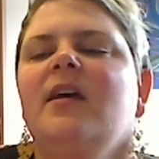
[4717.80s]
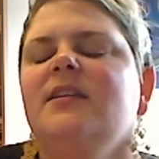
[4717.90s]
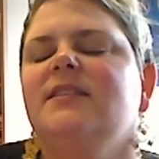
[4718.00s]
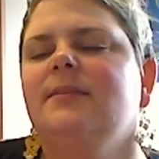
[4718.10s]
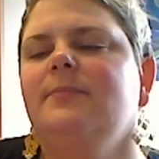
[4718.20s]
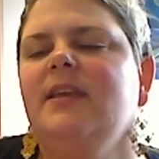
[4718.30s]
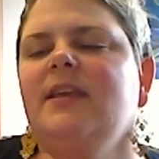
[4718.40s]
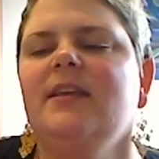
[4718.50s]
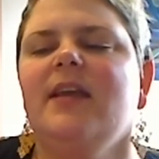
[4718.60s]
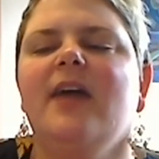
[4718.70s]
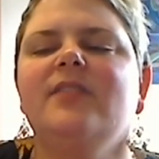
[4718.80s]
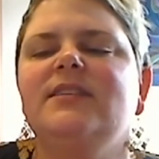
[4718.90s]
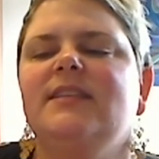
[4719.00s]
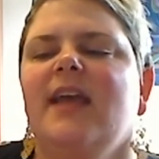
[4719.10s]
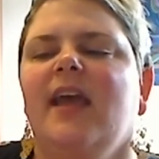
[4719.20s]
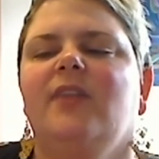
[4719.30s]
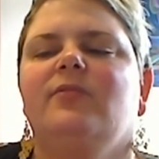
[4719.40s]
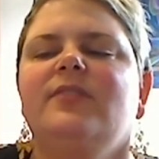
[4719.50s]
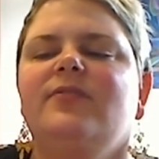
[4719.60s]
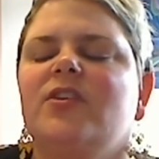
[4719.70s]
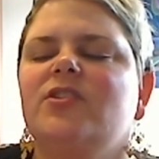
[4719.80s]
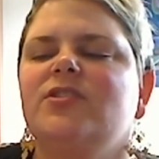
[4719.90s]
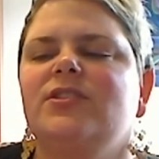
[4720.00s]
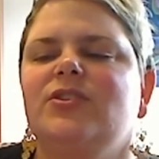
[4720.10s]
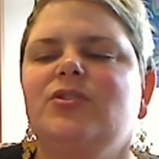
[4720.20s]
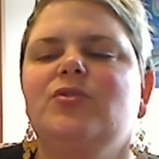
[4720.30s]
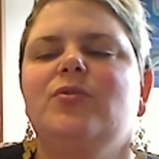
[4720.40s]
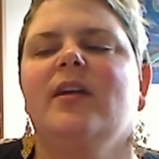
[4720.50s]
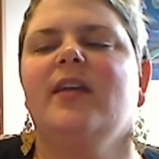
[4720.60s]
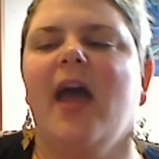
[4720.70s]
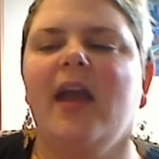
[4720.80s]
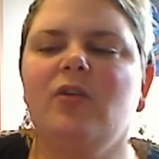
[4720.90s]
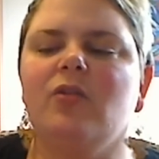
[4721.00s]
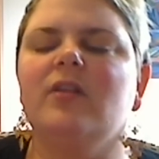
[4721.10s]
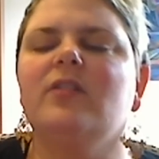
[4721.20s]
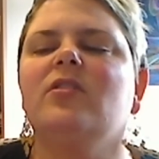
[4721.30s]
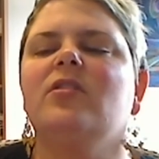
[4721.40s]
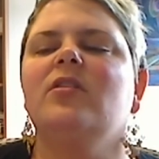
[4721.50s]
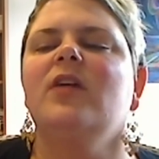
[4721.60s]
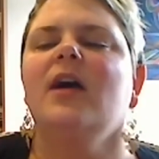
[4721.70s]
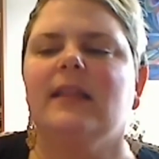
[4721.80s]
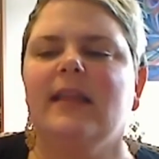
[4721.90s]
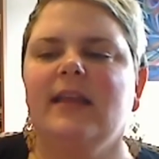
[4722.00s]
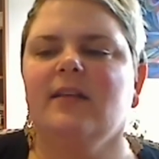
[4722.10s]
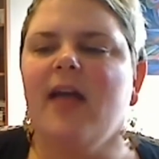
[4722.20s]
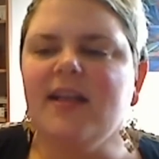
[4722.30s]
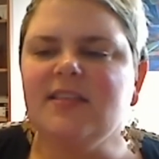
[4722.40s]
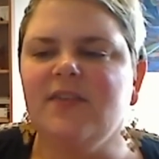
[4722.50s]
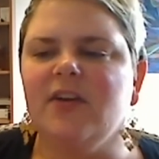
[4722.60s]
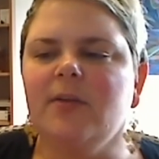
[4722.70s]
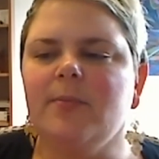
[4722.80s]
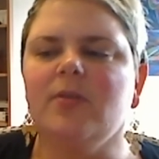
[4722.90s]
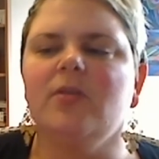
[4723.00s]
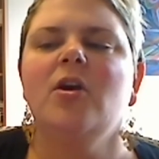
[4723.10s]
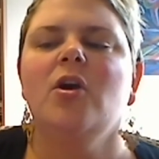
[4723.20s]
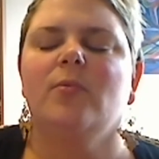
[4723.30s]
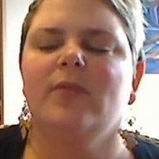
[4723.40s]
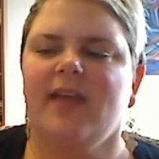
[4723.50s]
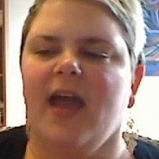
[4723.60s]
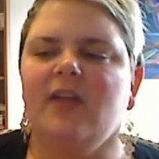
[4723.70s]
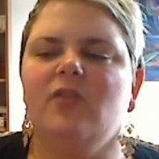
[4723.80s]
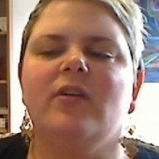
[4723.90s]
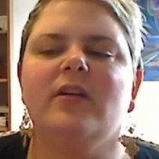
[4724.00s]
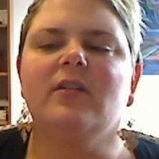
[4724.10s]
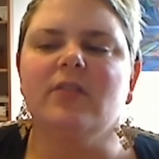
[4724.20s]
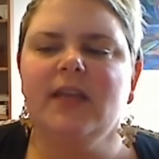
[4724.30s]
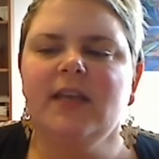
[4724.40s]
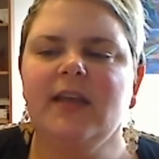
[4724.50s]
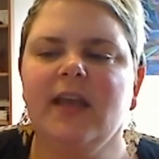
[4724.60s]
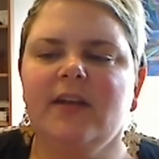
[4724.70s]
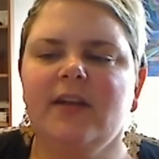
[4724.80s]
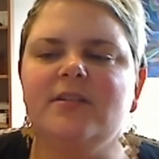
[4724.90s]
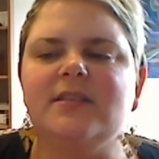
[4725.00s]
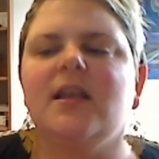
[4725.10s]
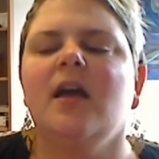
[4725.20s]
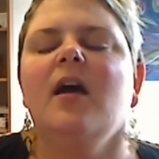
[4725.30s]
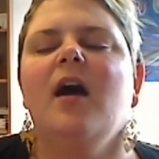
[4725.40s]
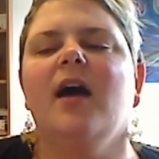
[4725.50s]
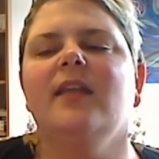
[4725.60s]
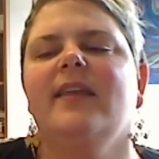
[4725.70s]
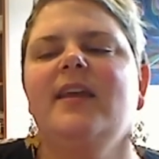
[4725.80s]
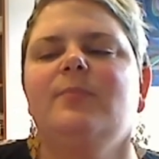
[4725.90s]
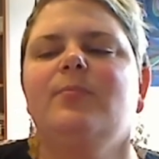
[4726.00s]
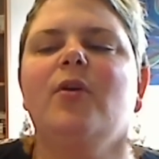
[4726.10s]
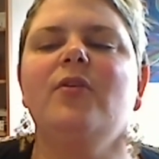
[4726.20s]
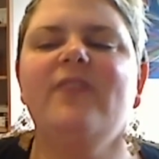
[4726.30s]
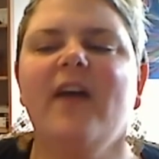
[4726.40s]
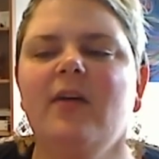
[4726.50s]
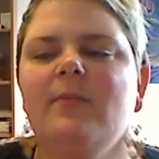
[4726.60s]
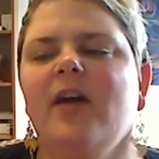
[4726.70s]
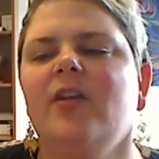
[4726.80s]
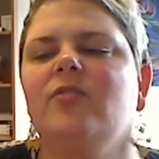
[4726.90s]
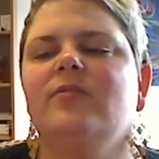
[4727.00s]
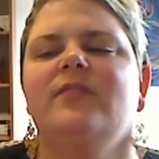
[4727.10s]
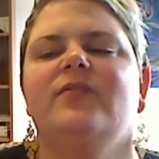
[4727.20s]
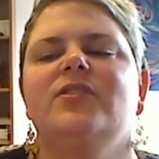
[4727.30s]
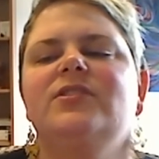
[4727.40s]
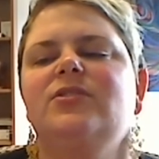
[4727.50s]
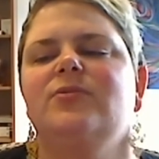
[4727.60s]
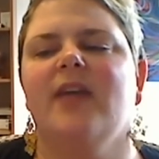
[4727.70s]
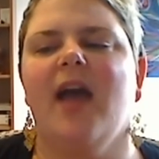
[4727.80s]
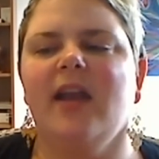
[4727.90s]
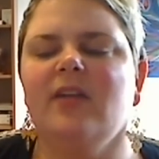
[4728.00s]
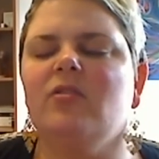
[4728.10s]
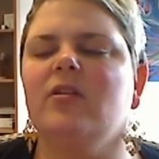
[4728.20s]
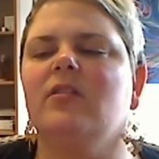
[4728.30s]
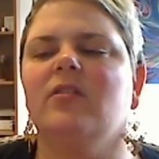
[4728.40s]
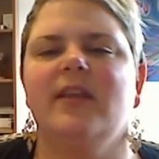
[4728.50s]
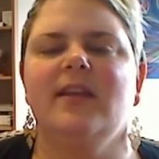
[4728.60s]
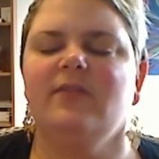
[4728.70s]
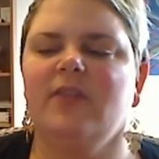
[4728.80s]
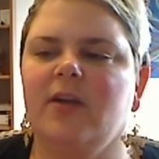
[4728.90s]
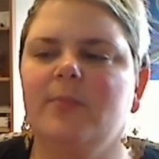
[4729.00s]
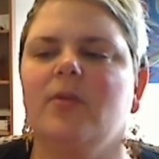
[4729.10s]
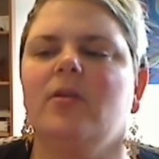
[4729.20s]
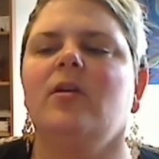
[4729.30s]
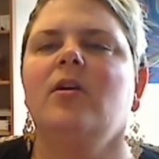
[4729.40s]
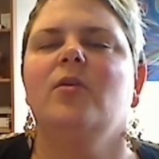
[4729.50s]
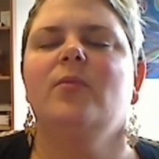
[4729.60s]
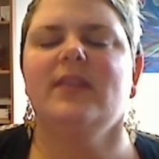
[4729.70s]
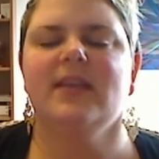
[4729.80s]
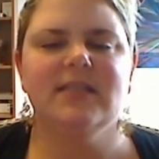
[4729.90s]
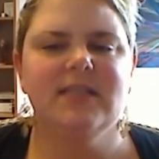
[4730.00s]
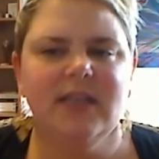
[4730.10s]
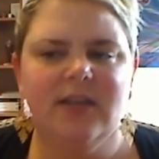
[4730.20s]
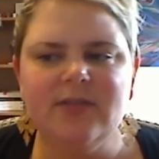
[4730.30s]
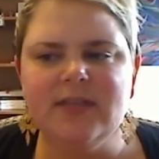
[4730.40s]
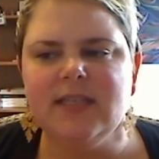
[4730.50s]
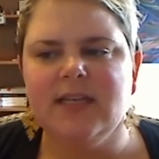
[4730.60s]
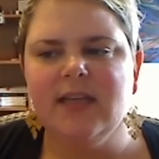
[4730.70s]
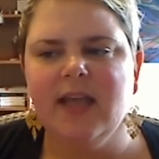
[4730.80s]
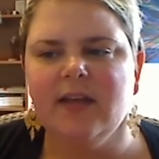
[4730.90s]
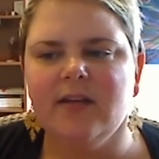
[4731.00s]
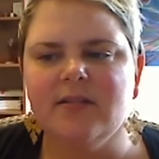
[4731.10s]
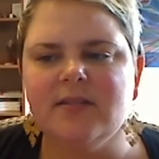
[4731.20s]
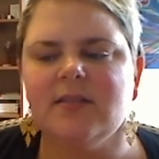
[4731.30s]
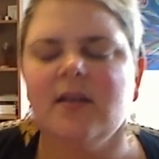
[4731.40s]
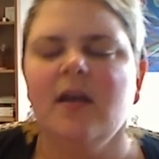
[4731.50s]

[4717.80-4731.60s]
to me, LCA refers to a categorical latent class variable with categorical indicators. A latent profile model refers to a categorical latent variable with continuous indicators.